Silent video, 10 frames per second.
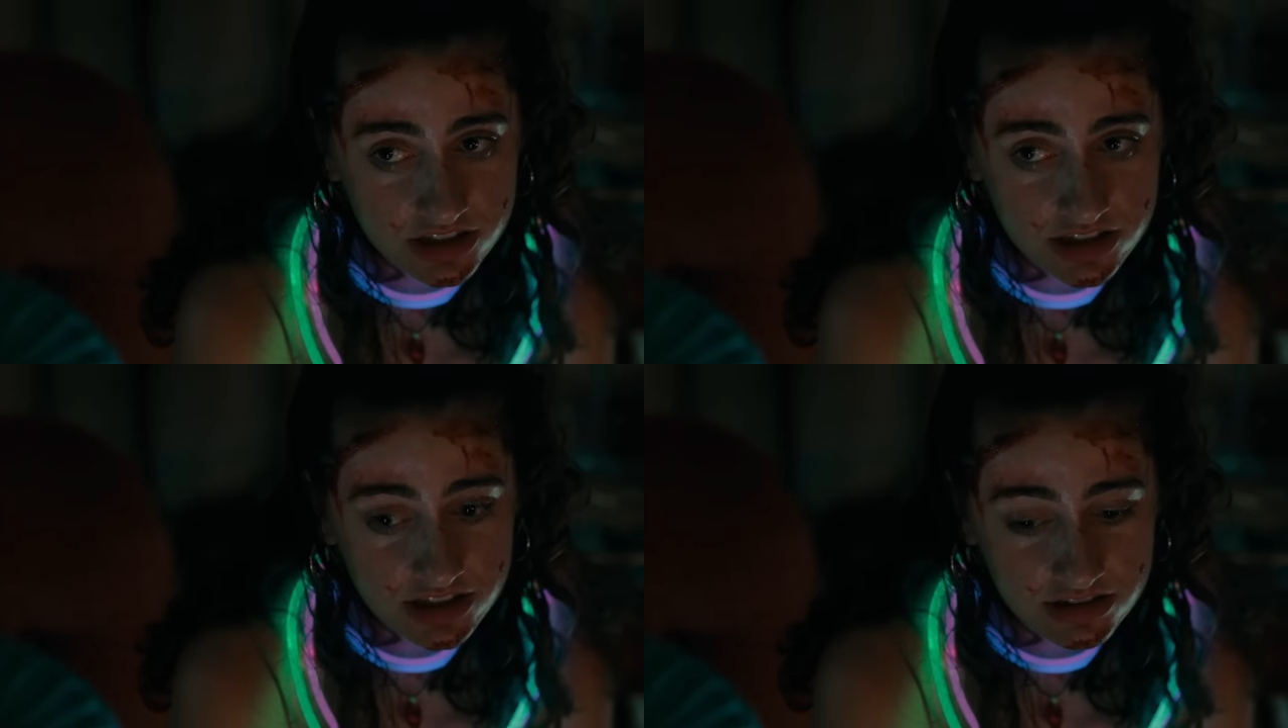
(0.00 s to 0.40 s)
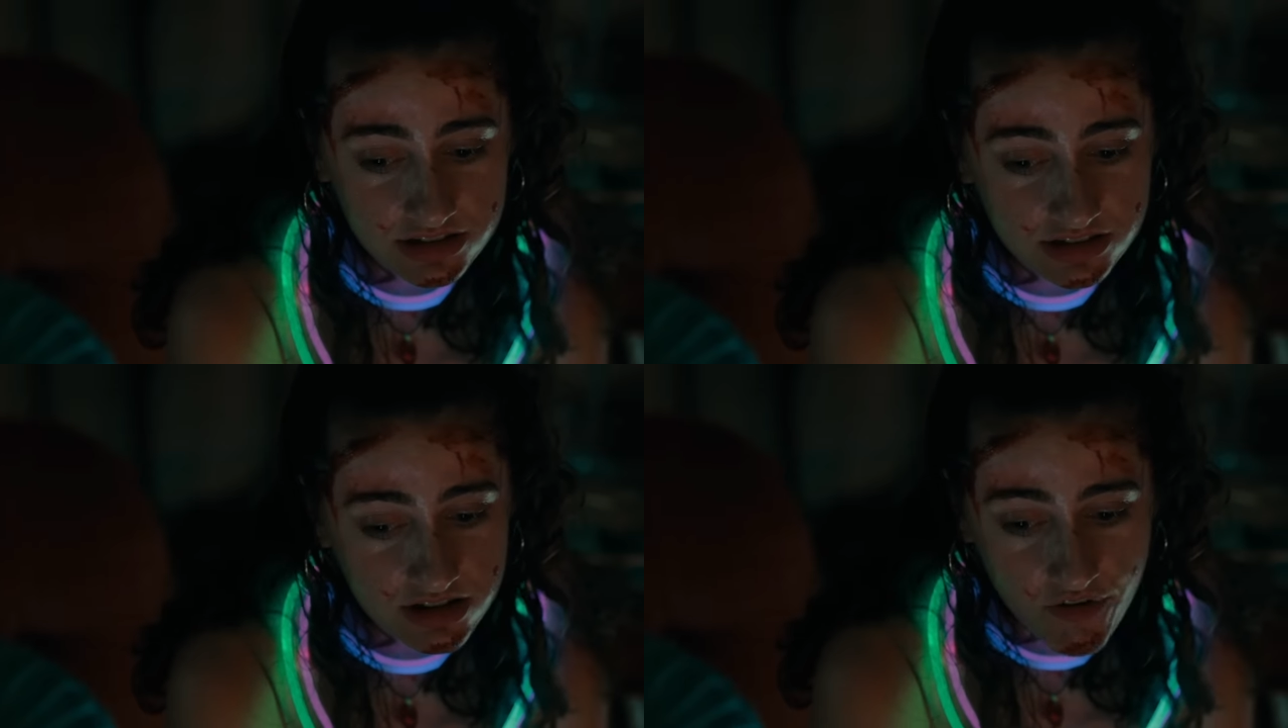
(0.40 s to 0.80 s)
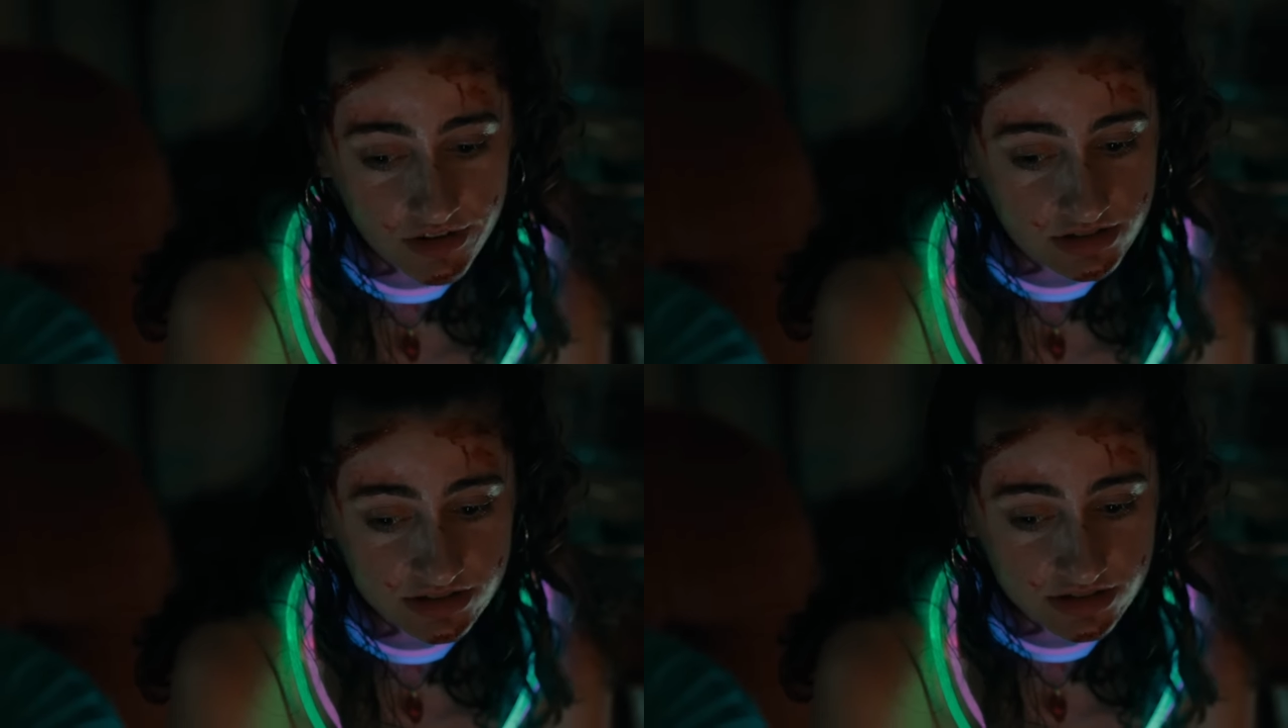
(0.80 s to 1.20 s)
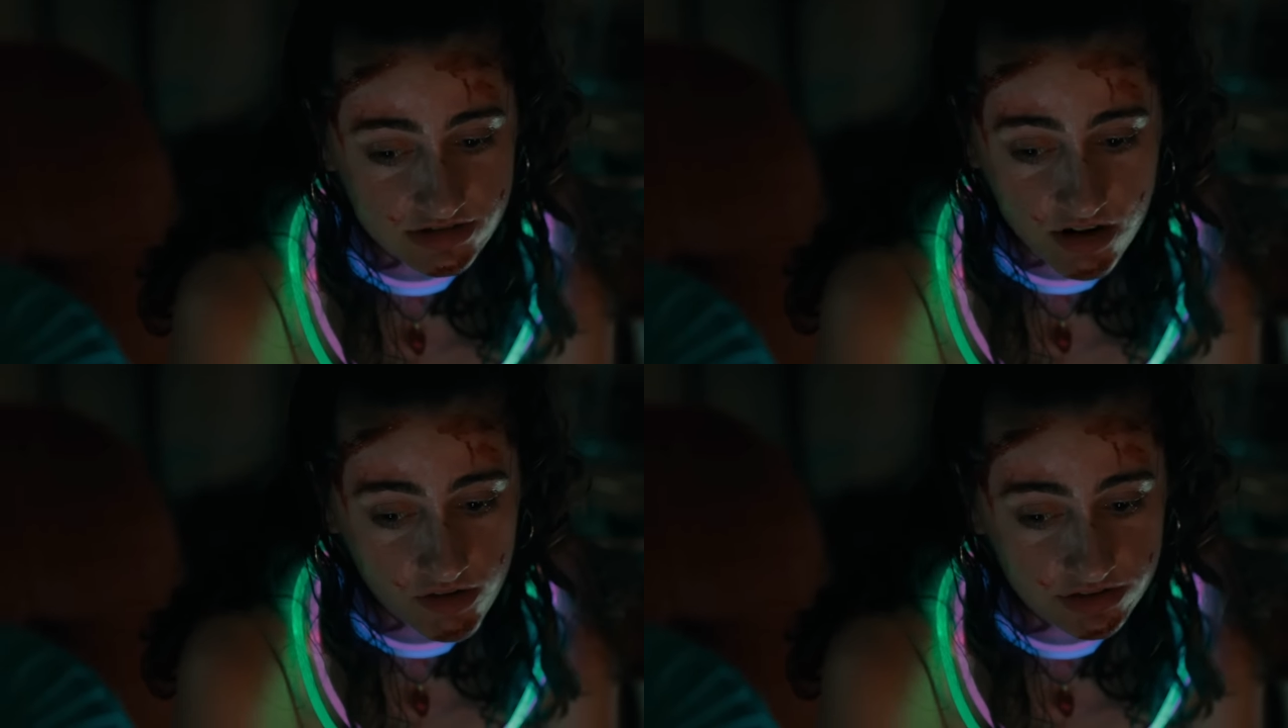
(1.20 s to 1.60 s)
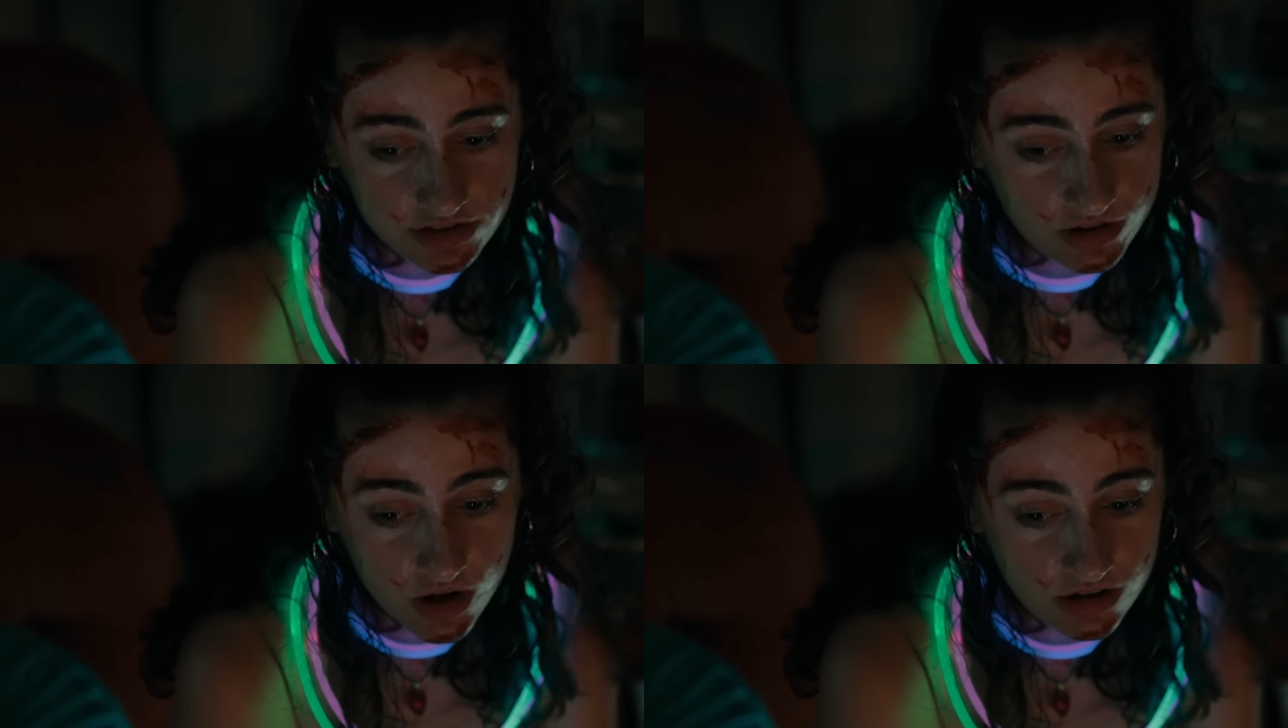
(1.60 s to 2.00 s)
she did.
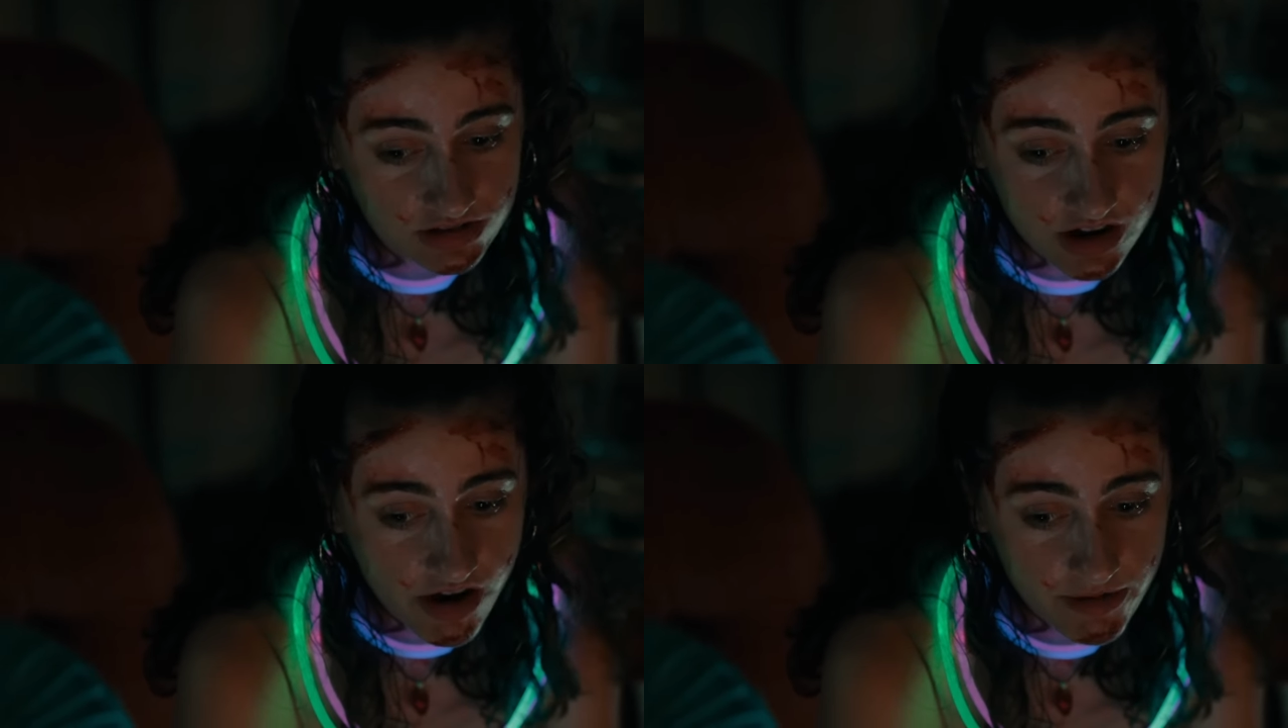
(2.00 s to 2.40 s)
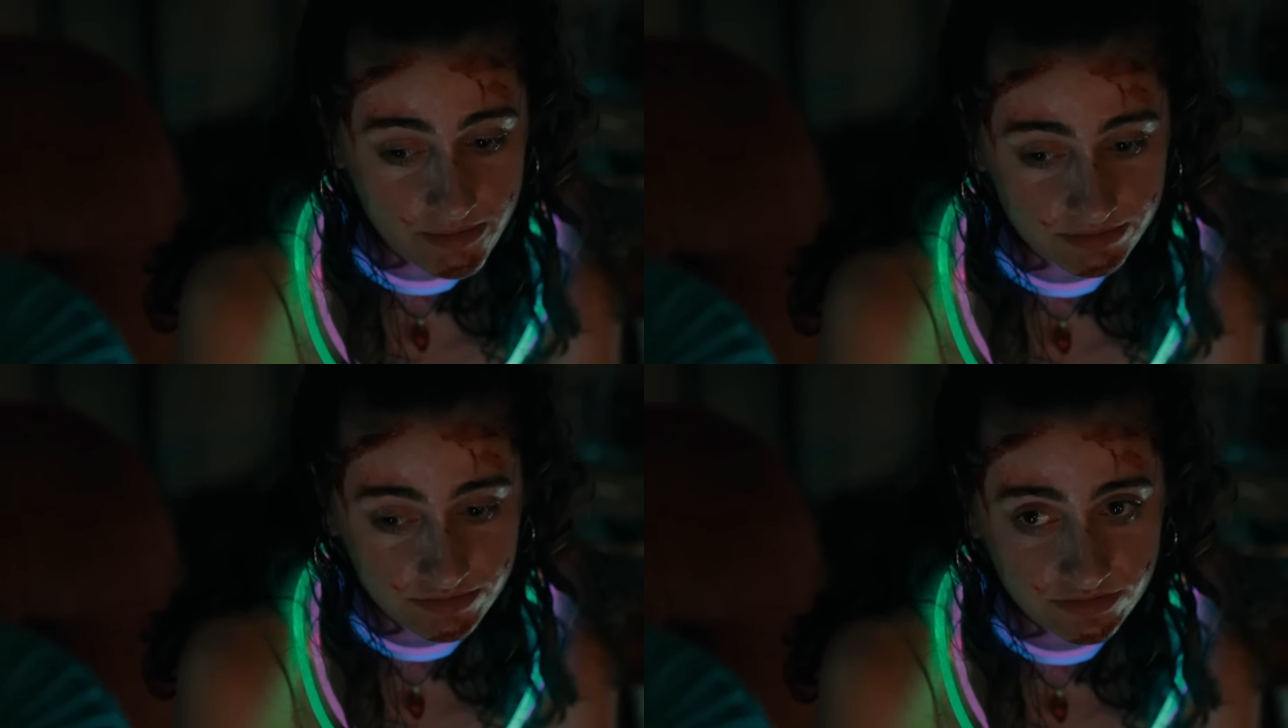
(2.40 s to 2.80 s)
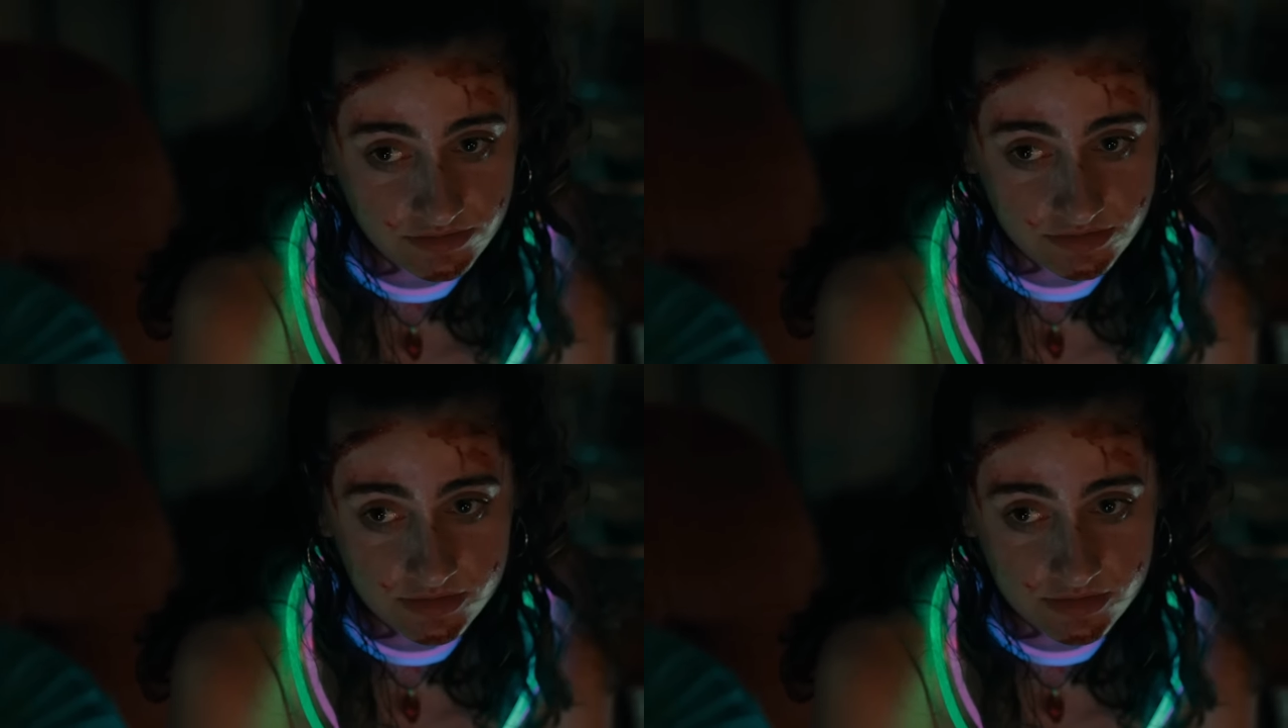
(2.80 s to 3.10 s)
For a long time.